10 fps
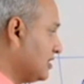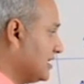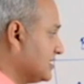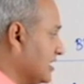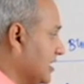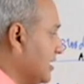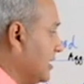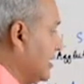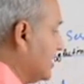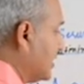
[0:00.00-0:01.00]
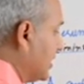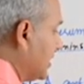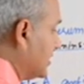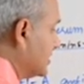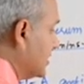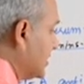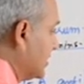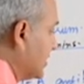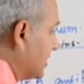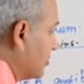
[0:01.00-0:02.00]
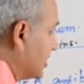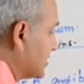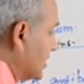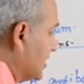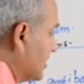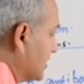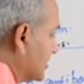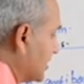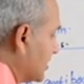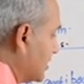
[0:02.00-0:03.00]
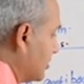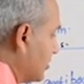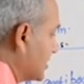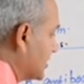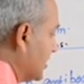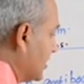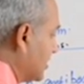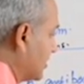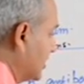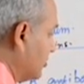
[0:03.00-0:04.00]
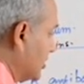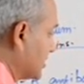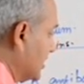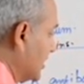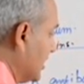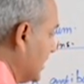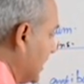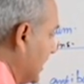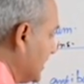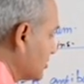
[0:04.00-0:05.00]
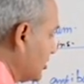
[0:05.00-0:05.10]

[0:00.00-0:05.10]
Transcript: let us say here is the red blood cell, here is another red blood cell, another red blood cell has